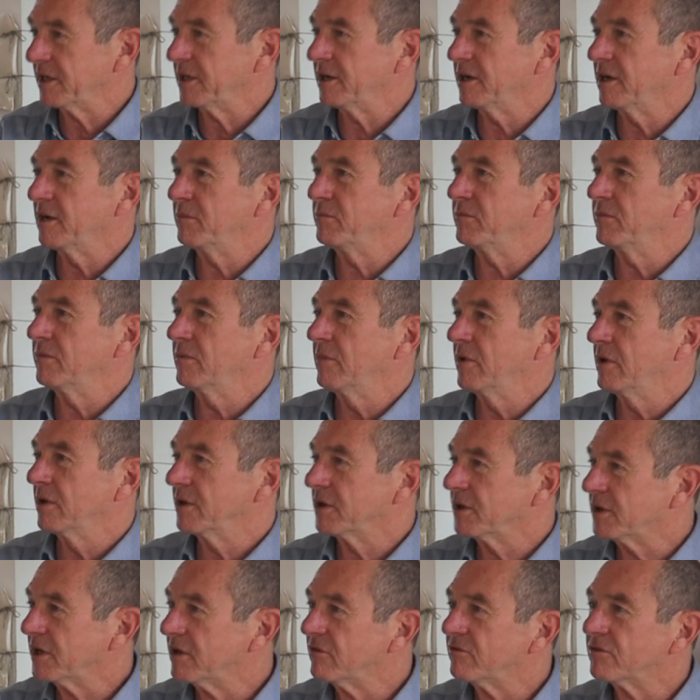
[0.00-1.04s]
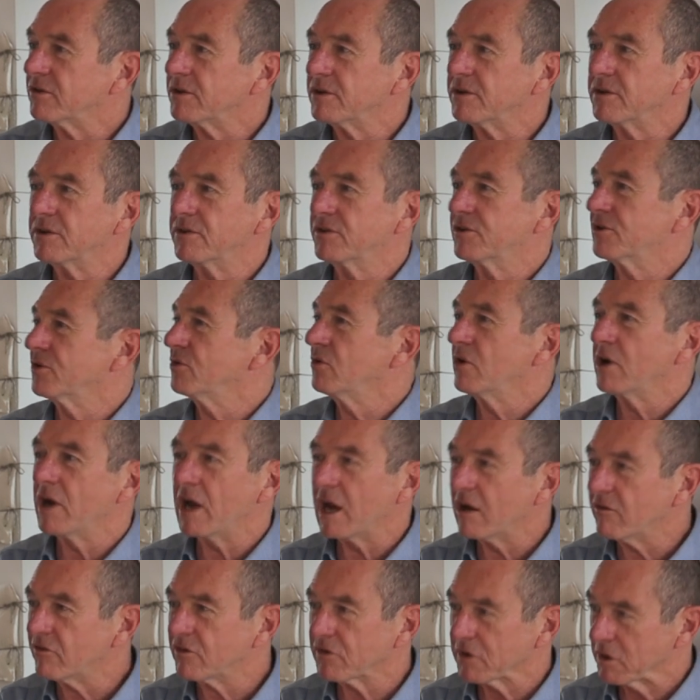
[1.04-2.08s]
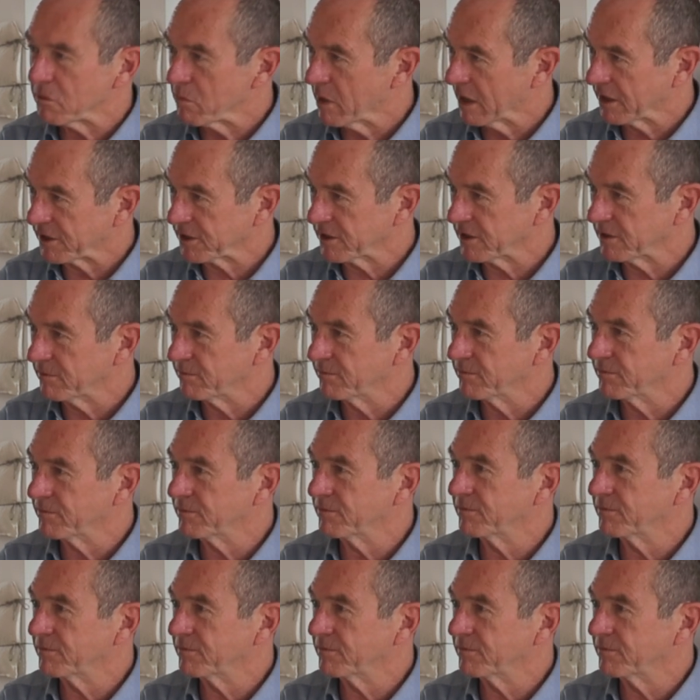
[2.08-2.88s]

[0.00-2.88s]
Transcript: income given to everybody?